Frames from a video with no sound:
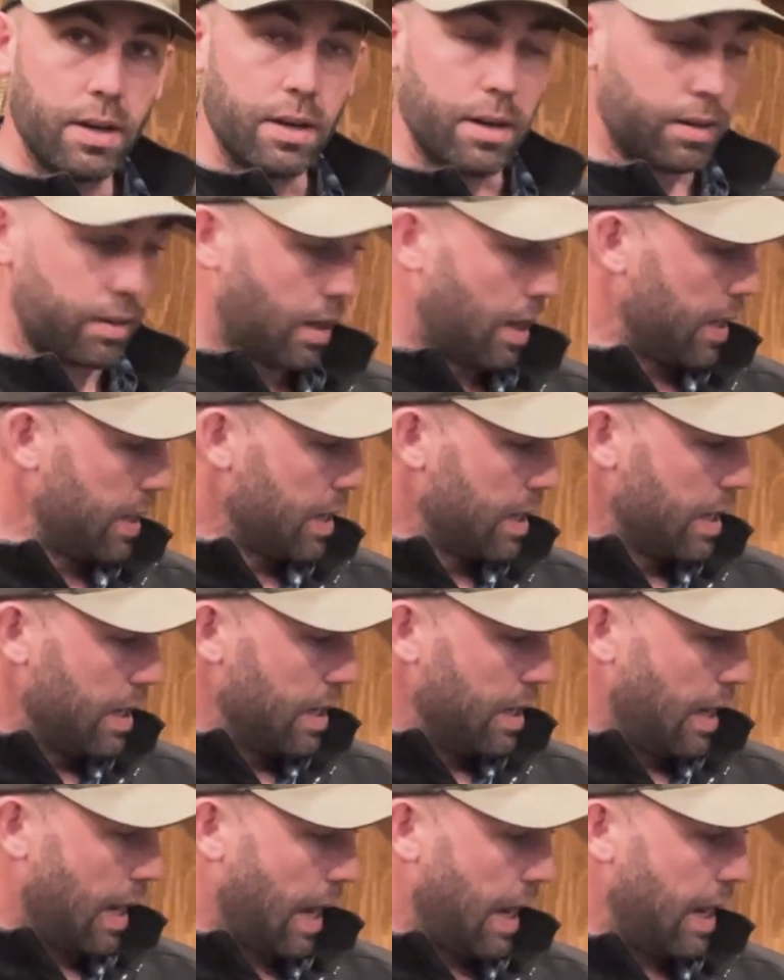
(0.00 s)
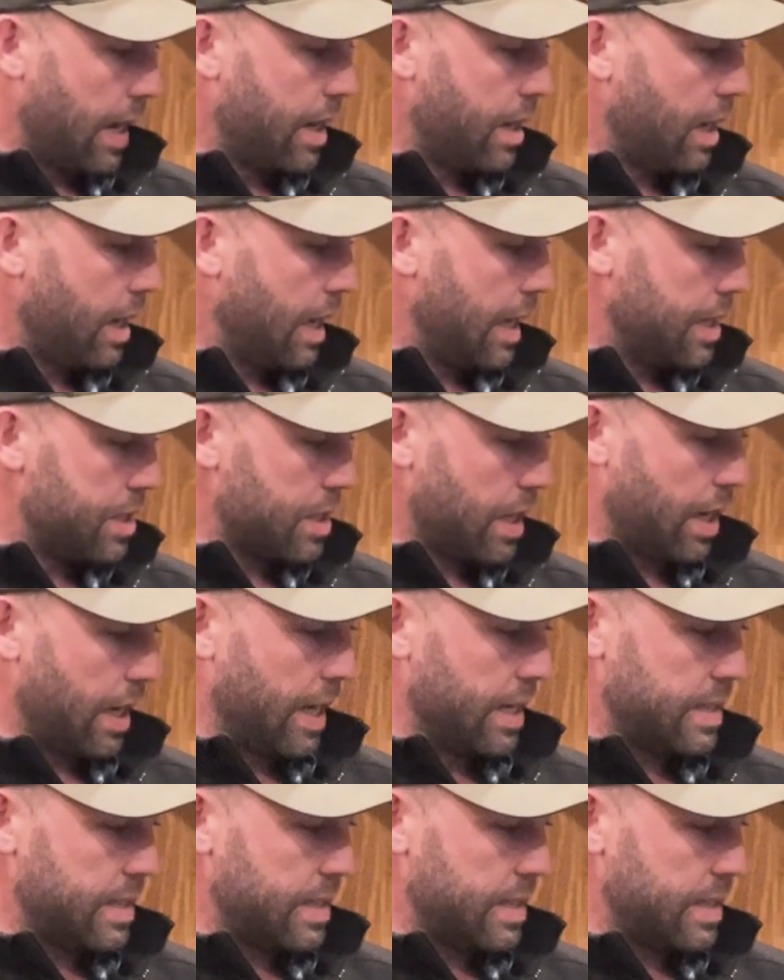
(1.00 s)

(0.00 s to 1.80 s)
All right. And it's